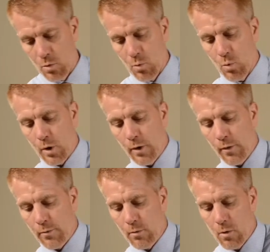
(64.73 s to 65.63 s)
We're going to
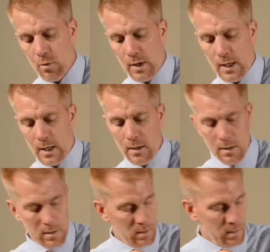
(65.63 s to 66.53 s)
throw in
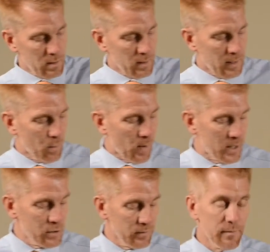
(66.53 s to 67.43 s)
a
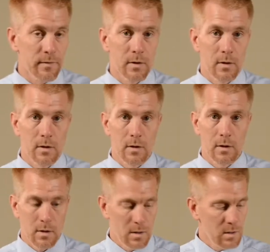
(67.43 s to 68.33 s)
wedge of
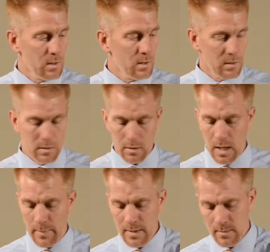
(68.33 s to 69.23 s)

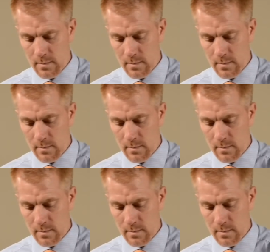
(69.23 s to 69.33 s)
lemon.